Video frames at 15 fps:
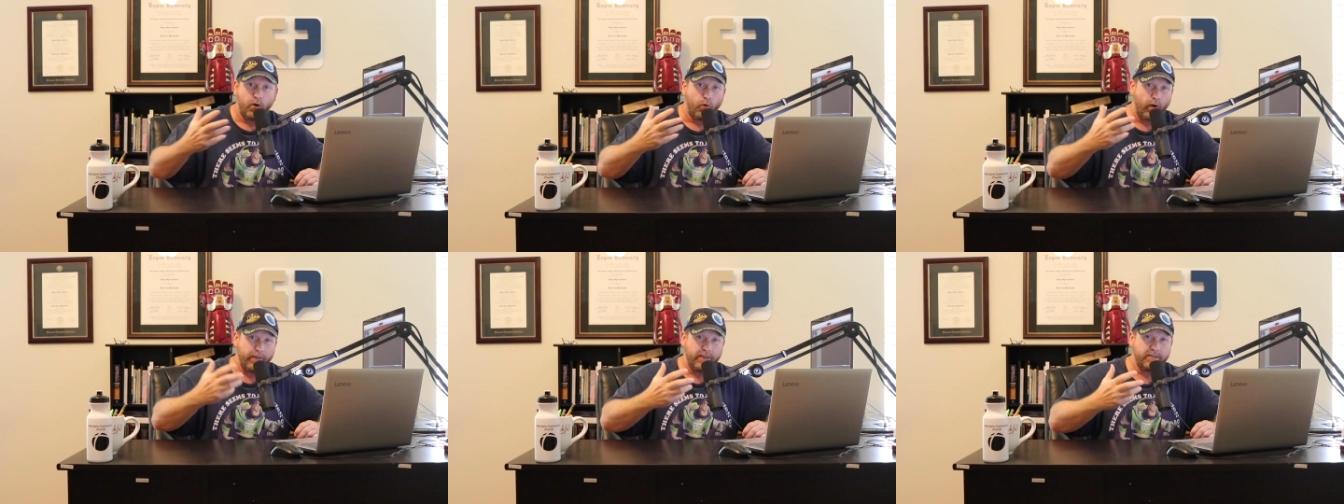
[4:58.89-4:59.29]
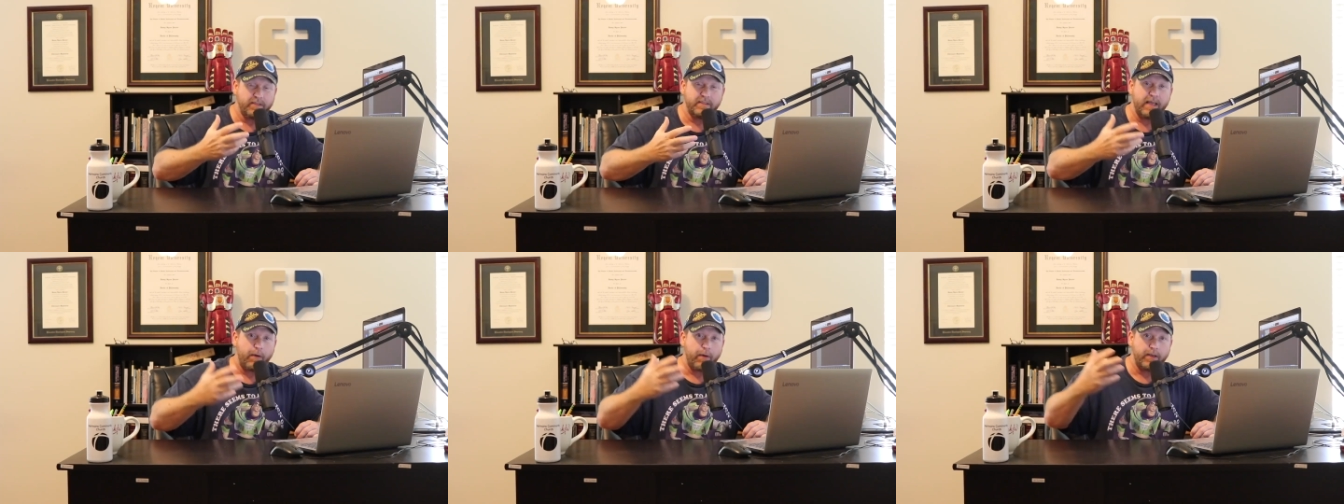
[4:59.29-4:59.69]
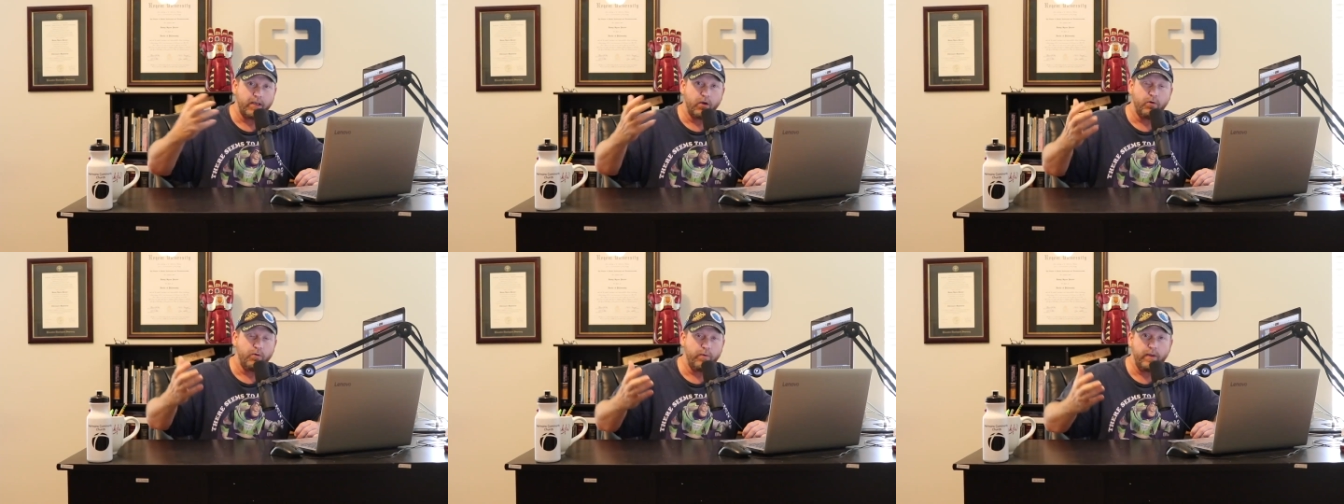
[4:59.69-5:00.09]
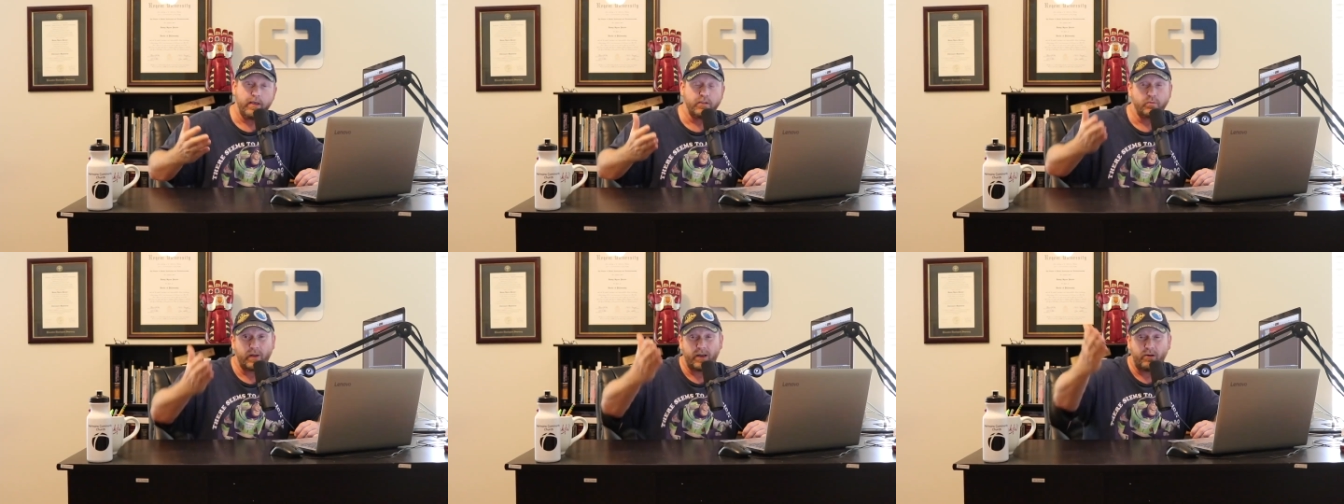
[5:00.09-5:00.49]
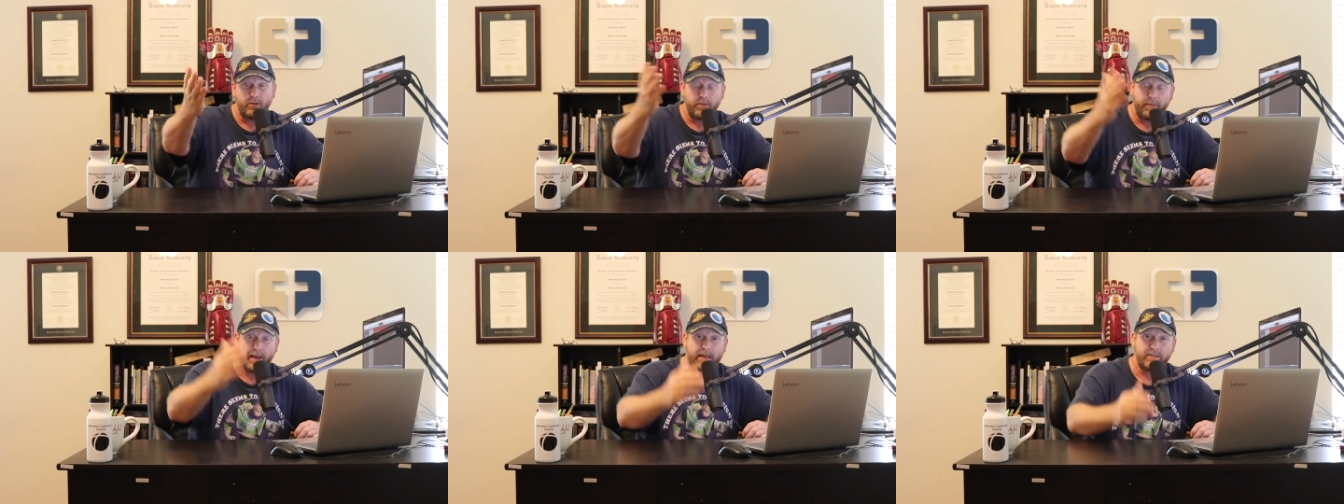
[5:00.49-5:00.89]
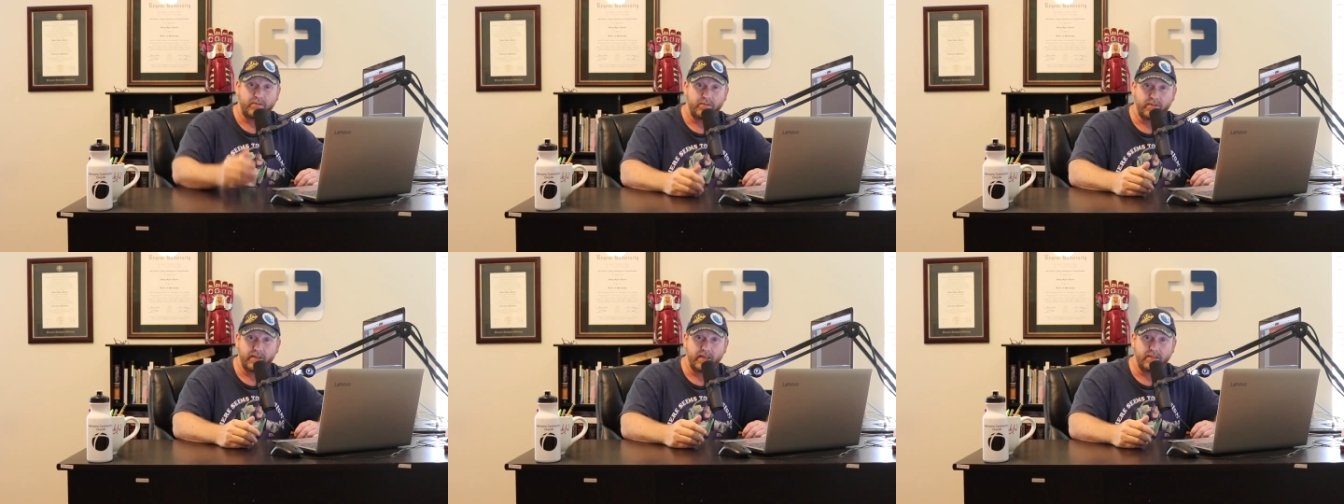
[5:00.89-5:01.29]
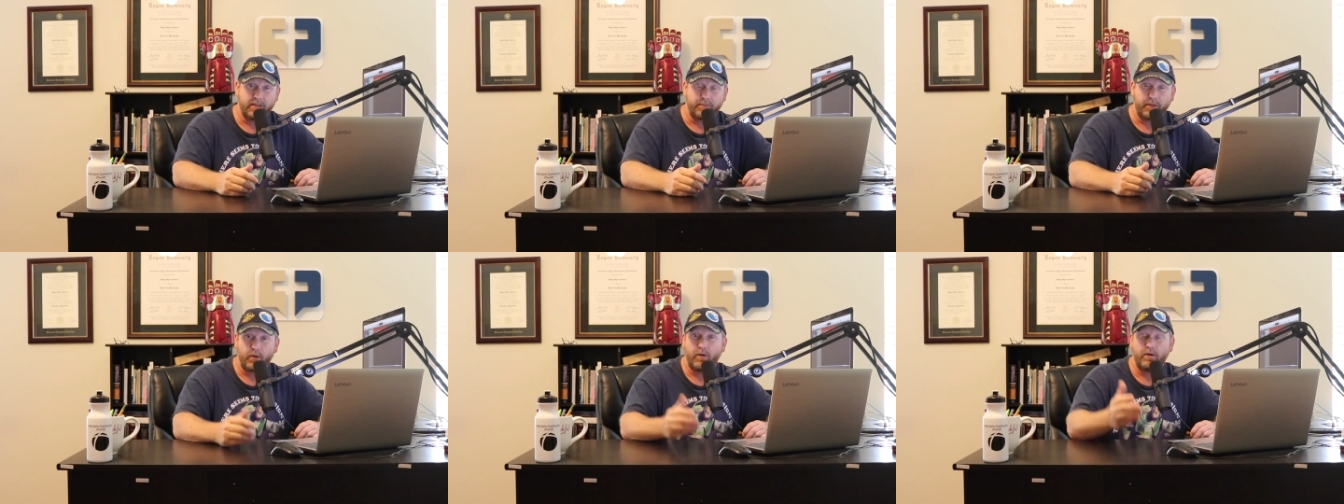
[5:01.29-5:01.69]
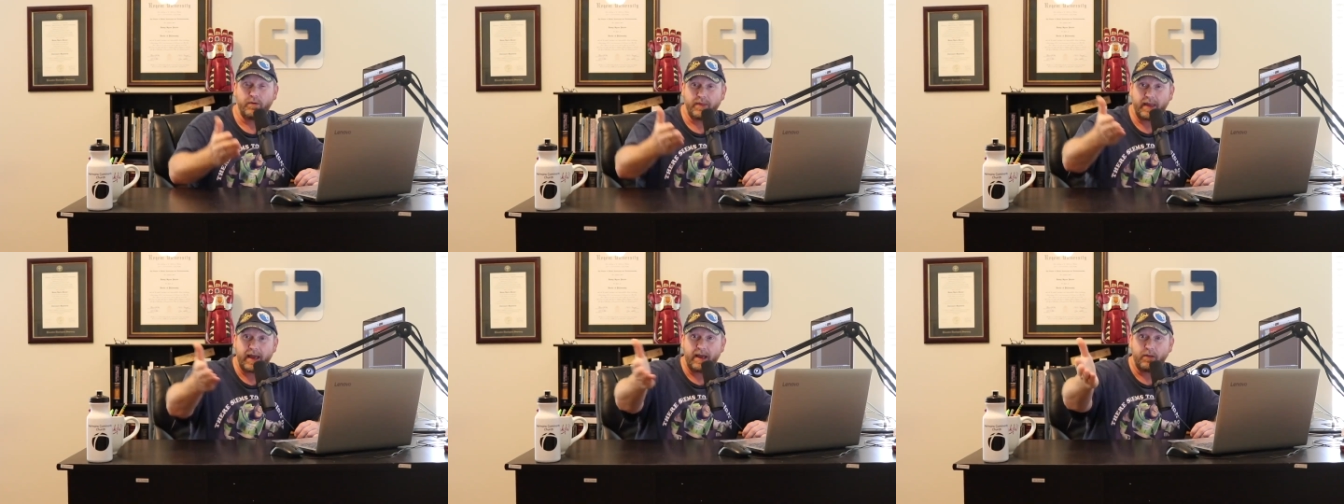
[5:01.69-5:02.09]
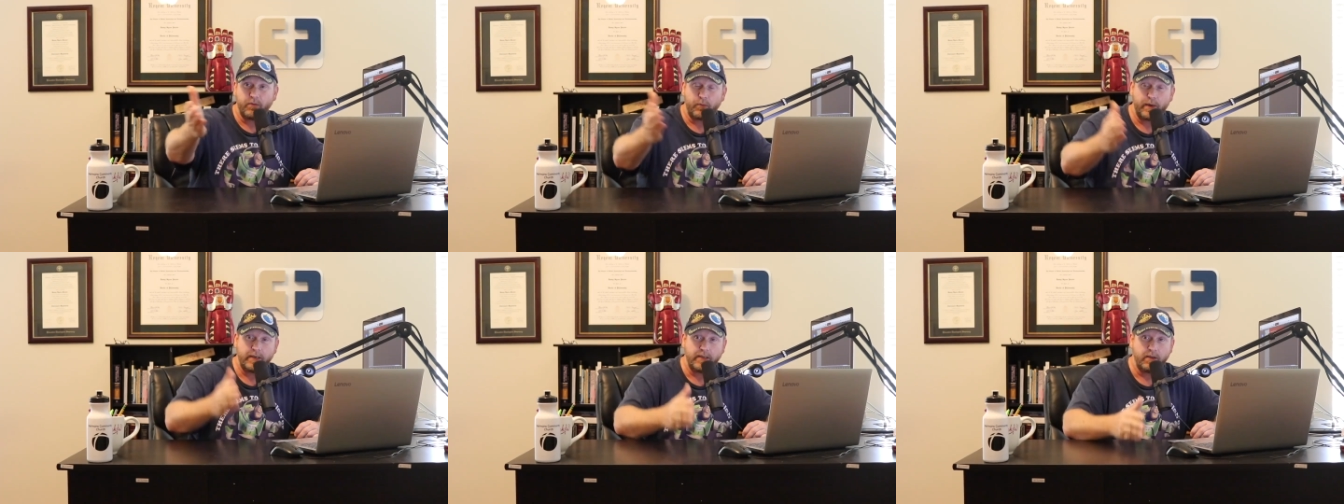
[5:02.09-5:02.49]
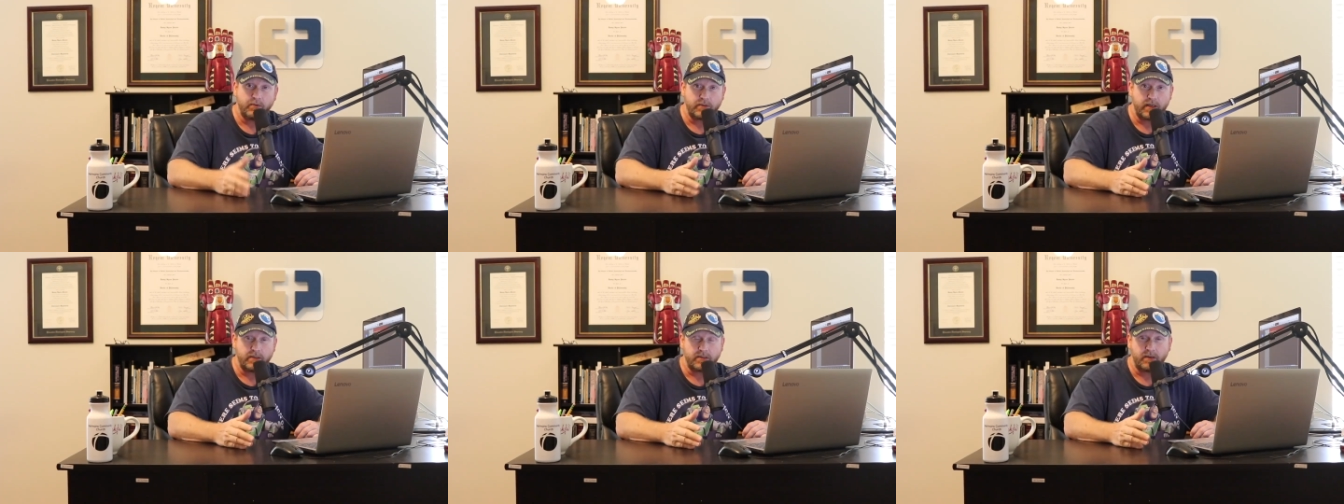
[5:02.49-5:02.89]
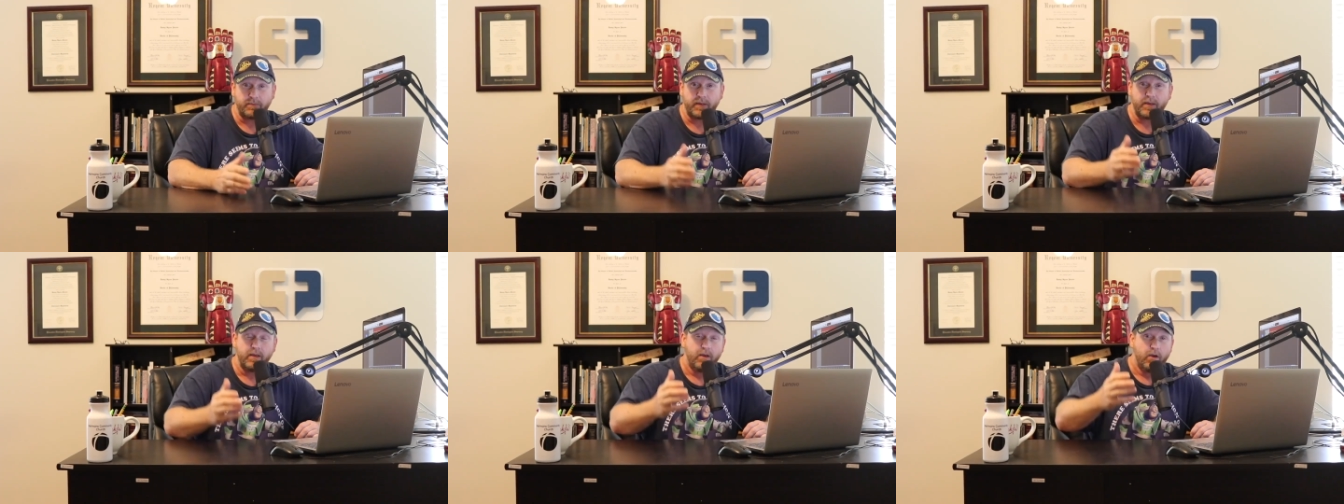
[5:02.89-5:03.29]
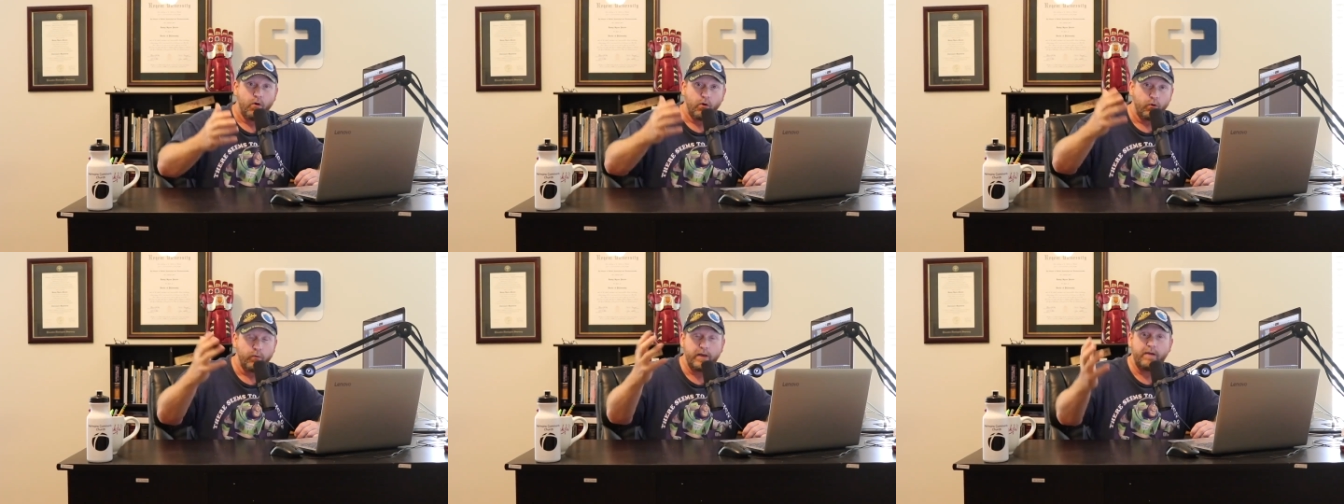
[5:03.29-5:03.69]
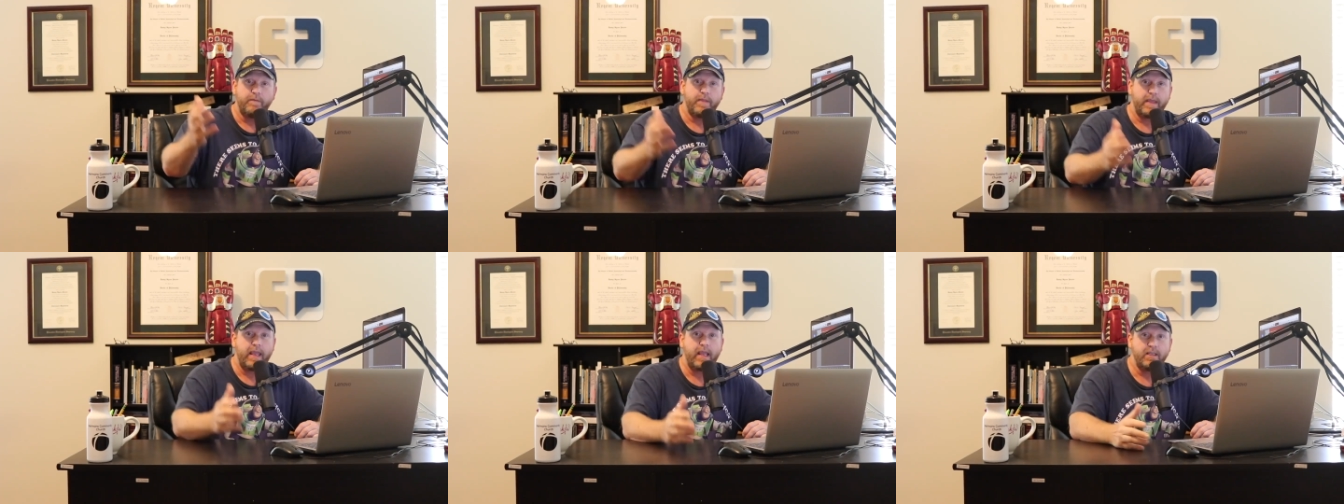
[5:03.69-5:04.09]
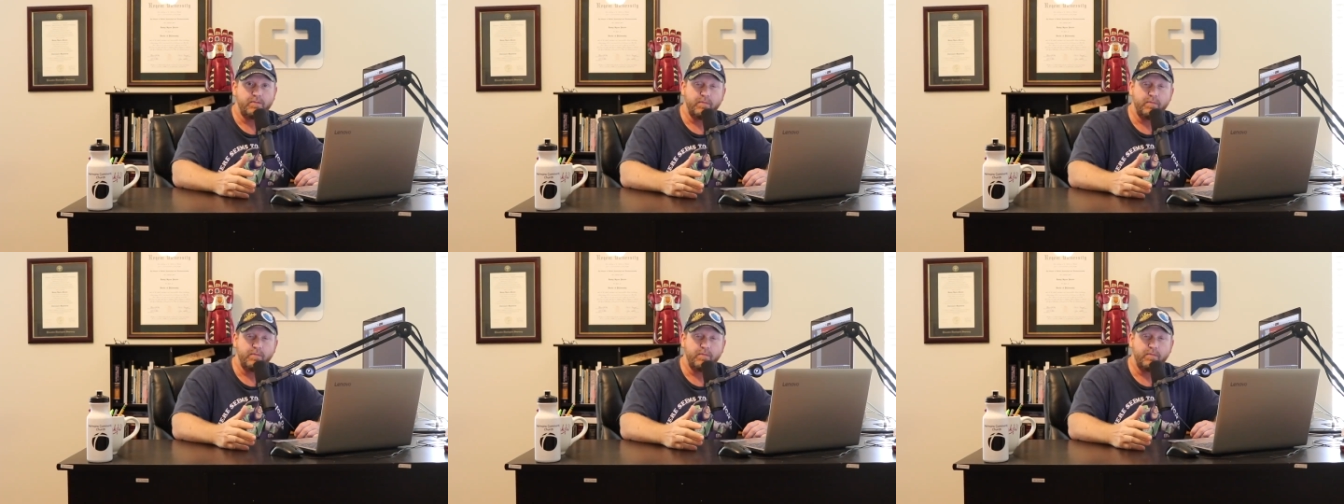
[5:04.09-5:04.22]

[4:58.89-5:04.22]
or this is how i know who he is well i heard the pastor say something or i heard the guy on the radio say something or whatever the